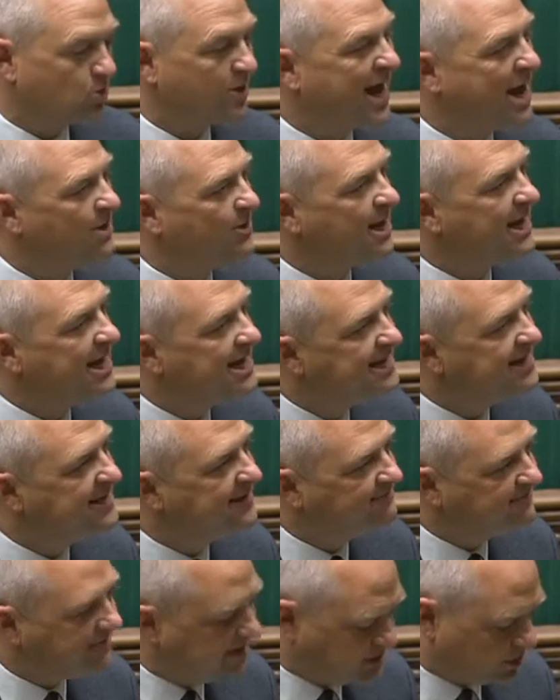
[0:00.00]
without
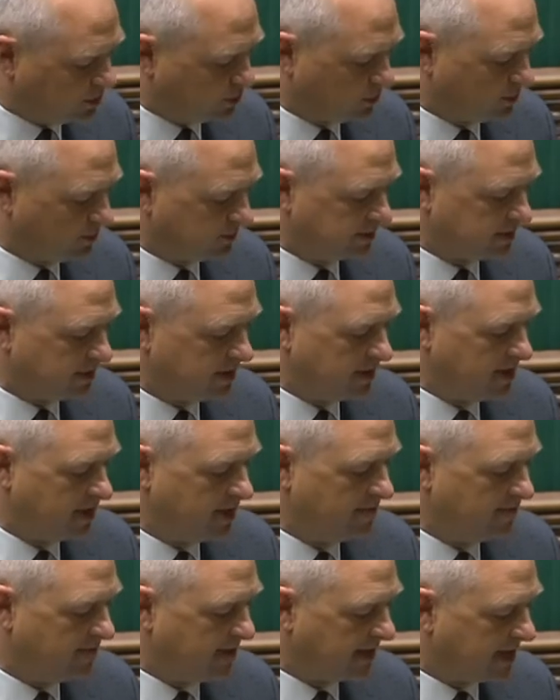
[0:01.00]
individuals
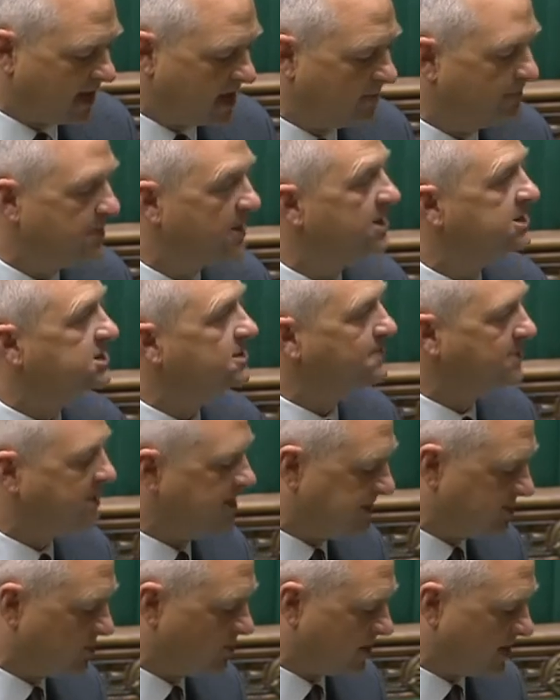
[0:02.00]
being held
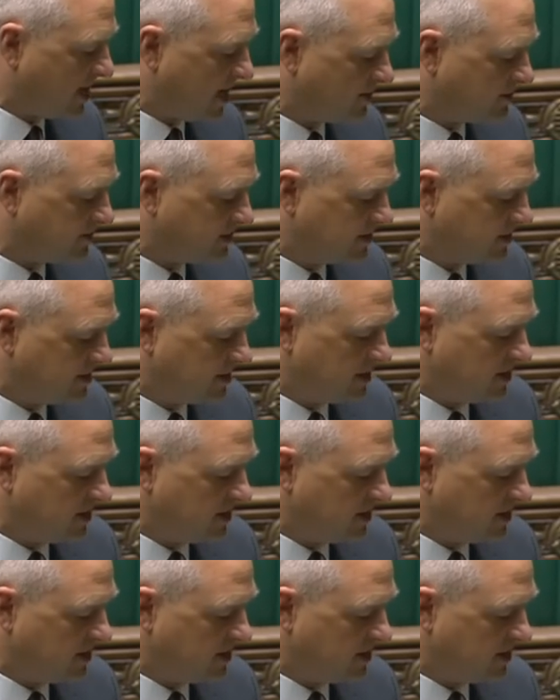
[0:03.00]
personally to account